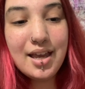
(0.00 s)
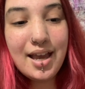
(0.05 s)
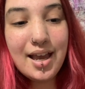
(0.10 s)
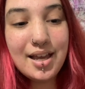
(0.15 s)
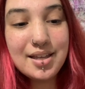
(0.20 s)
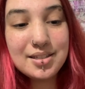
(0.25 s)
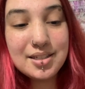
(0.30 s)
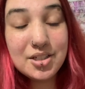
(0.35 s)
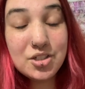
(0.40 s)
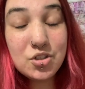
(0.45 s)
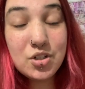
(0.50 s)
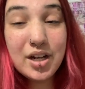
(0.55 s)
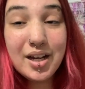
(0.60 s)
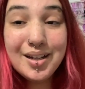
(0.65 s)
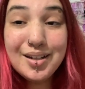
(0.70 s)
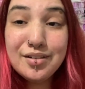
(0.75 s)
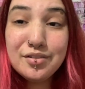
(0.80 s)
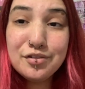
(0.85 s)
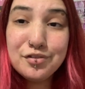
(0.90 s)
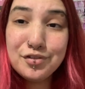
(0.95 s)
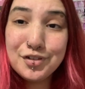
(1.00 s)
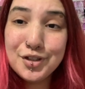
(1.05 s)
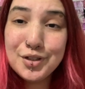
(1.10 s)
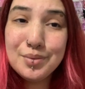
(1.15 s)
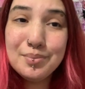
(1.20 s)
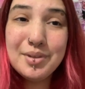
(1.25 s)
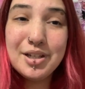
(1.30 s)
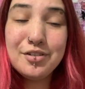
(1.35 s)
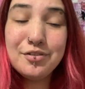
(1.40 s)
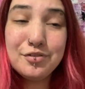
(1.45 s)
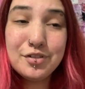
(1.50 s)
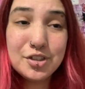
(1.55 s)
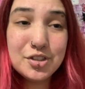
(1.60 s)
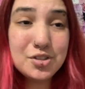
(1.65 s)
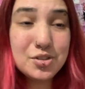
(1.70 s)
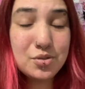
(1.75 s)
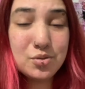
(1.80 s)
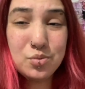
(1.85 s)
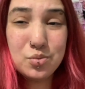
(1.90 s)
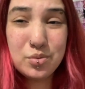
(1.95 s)
as I try and film my
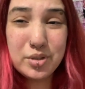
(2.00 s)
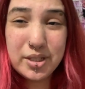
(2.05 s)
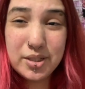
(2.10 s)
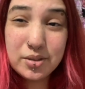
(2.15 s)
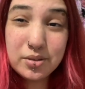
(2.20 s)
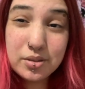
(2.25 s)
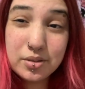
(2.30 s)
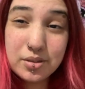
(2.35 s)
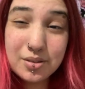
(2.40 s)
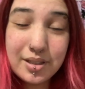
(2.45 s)
first reel,